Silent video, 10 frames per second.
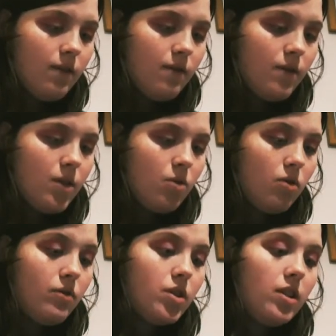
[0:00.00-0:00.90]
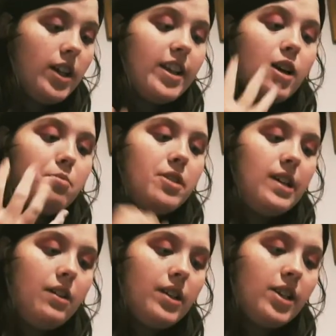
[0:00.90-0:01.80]
sort of do like the up and
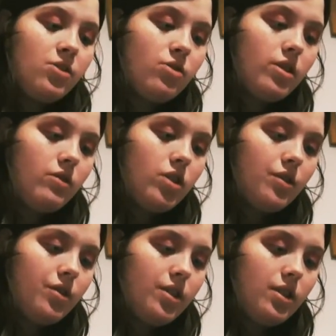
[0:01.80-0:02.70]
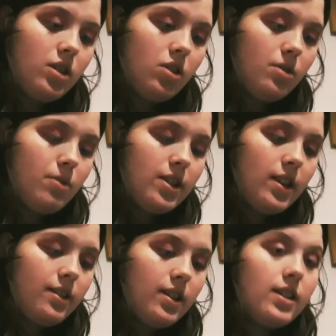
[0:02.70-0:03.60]
down history of Jeffery Star
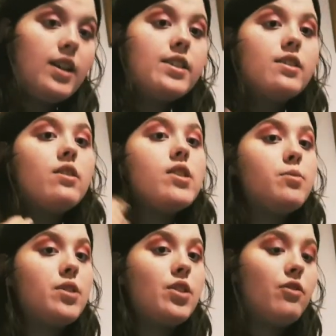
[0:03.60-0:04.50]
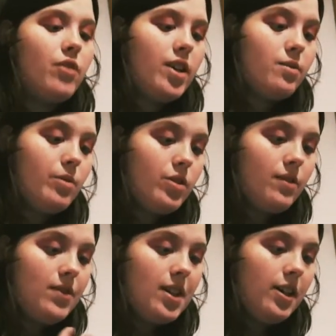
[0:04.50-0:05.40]
Cosmetics. I'd like to do this with Too Faced, which
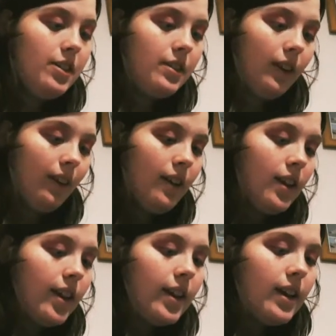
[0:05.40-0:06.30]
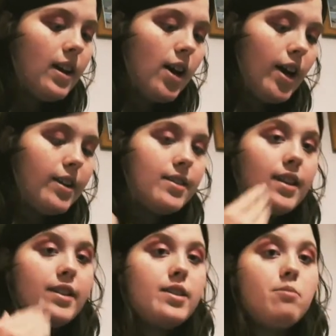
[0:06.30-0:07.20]
I've done.
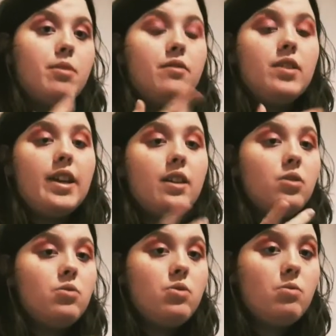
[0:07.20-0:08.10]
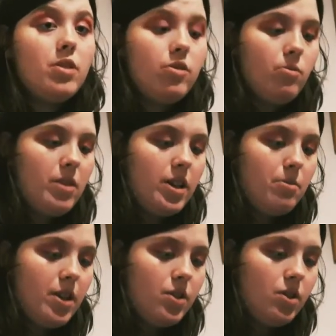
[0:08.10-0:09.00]
Anastasia Beverly Hills, which will be
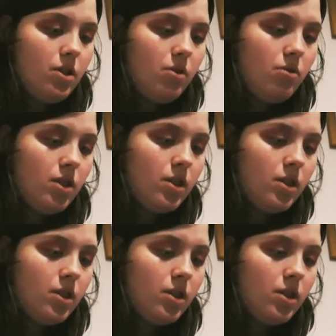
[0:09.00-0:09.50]
coming soon.